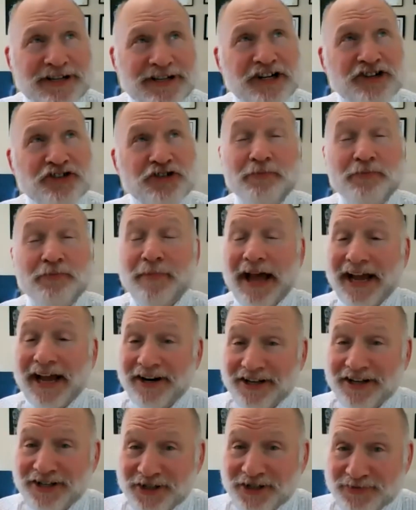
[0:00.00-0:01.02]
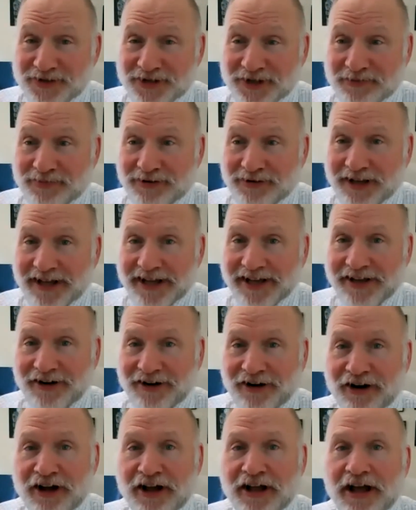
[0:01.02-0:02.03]
potential mechanisms at play
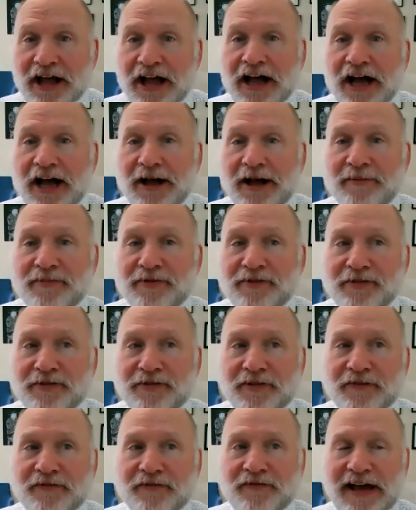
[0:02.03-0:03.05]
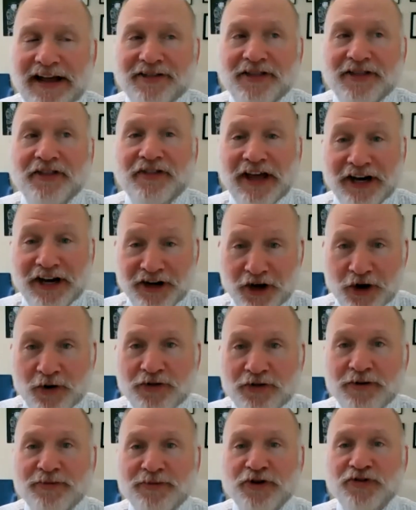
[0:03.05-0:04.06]
here. The fact that they
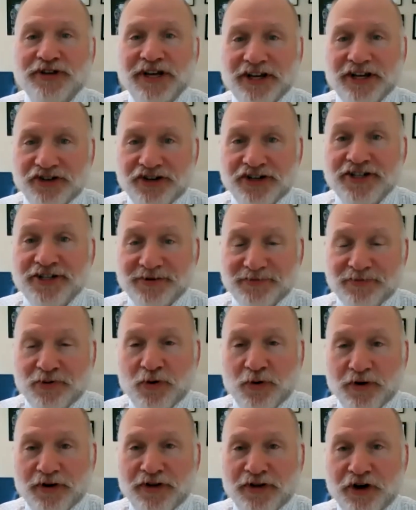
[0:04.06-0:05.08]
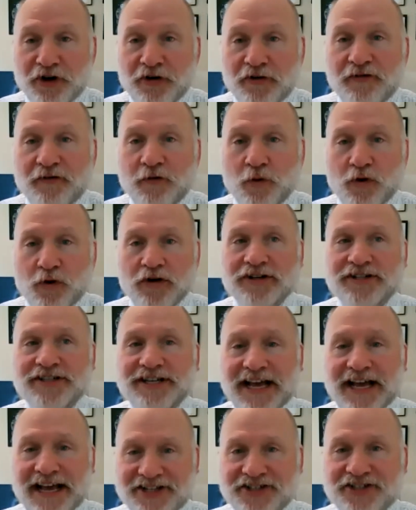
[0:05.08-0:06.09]
know the mutation is important, though, for
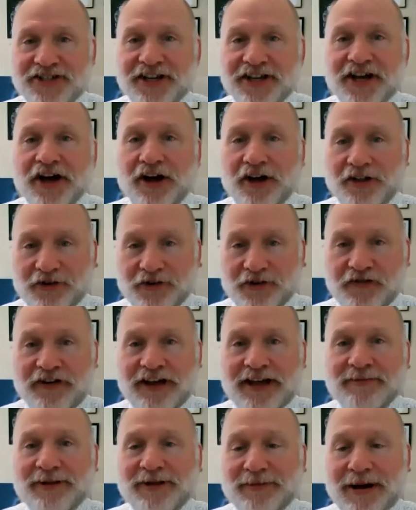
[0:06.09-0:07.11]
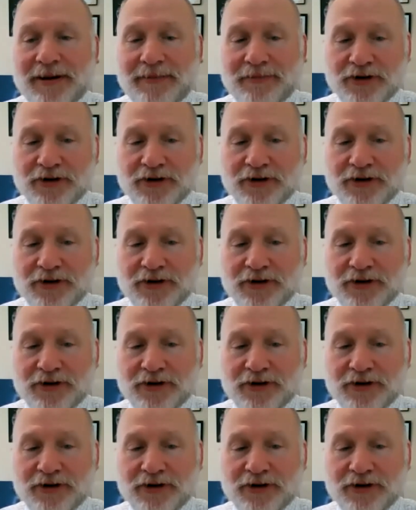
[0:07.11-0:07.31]
testing other families.